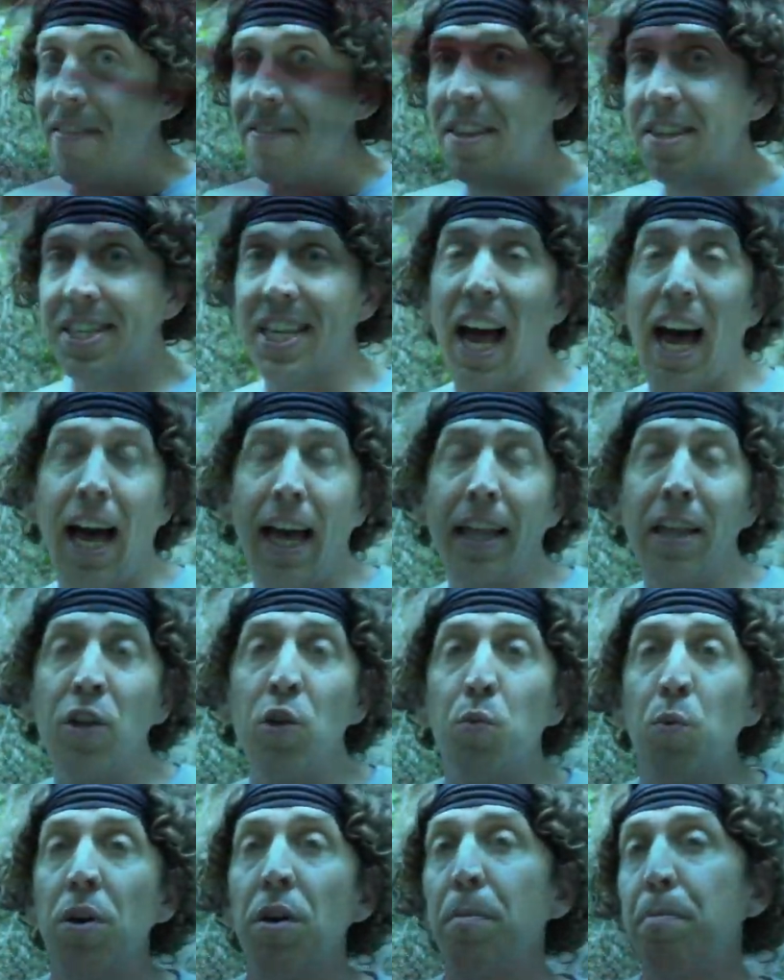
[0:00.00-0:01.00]
This
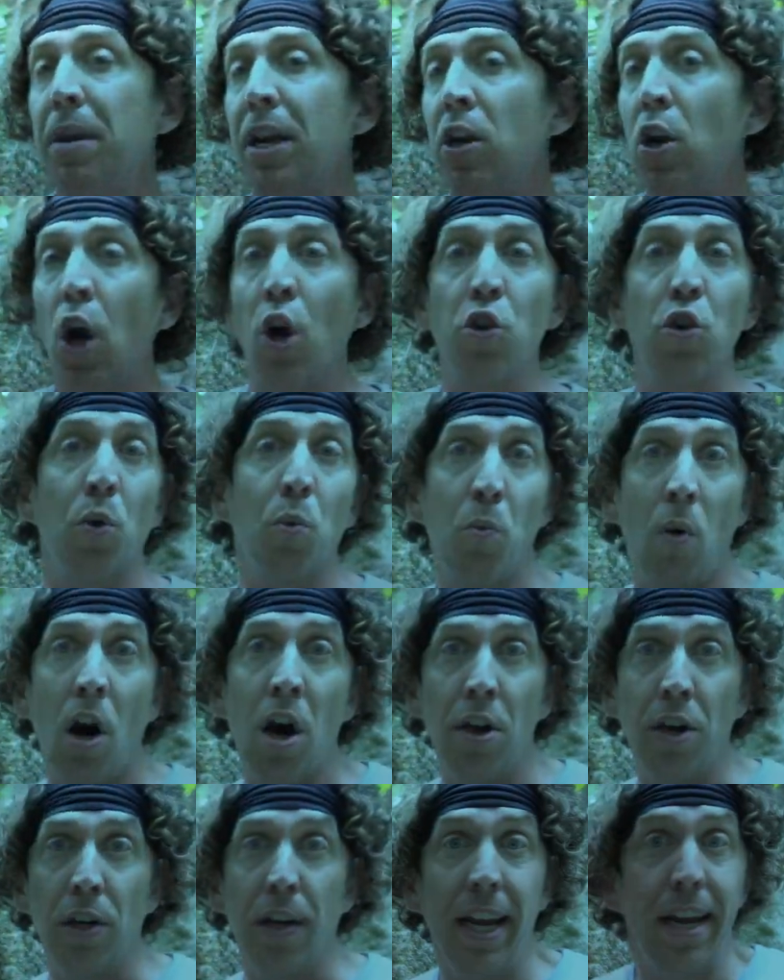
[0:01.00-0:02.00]
island would have been
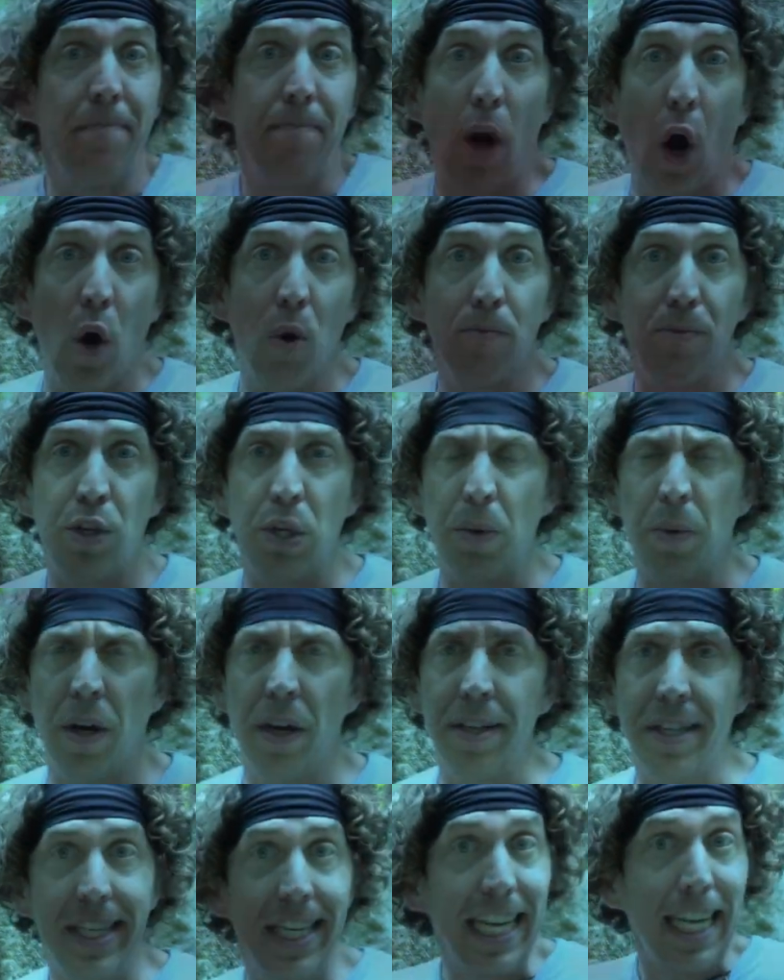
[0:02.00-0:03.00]
underwater and home to
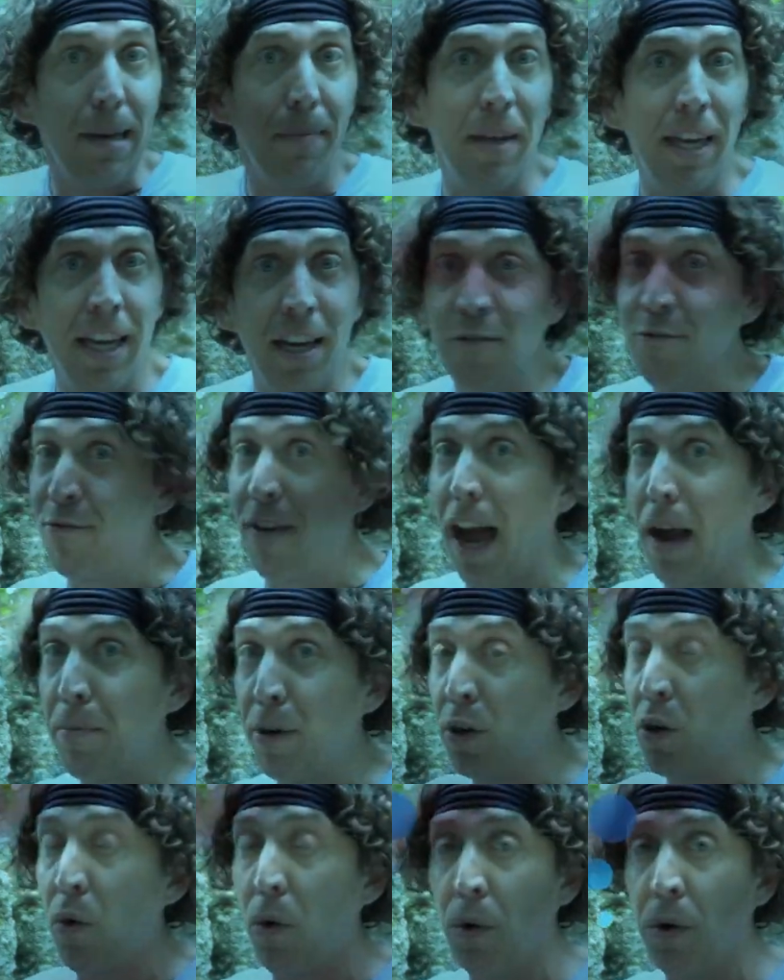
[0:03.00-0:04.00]
a teeming,
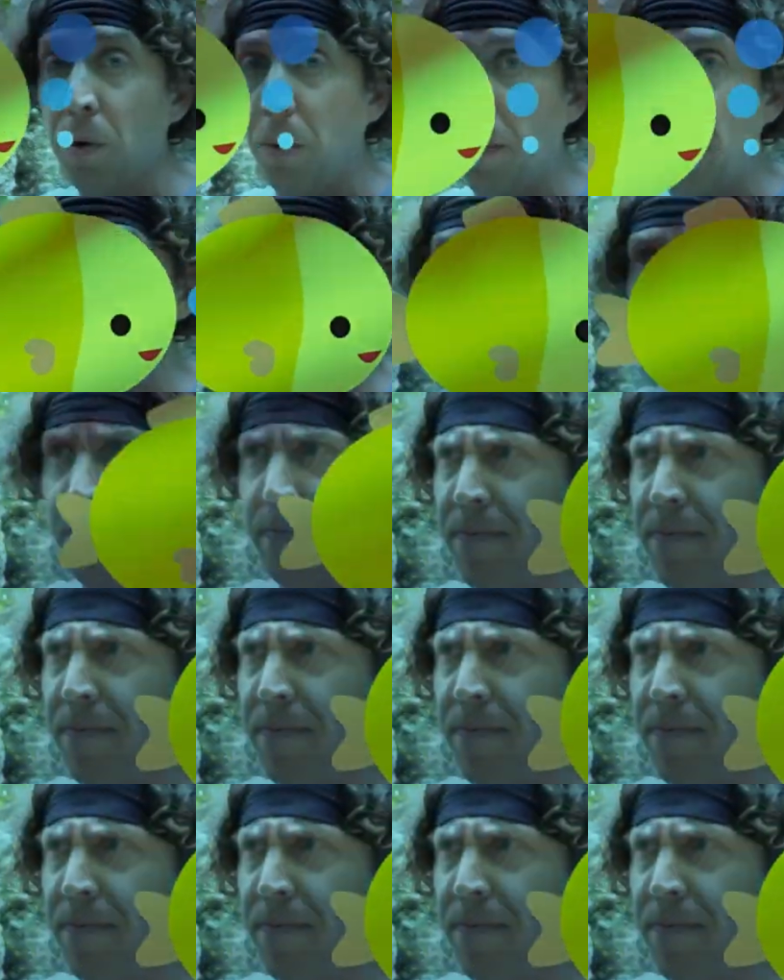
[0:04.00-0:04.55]
vibrant coral reef.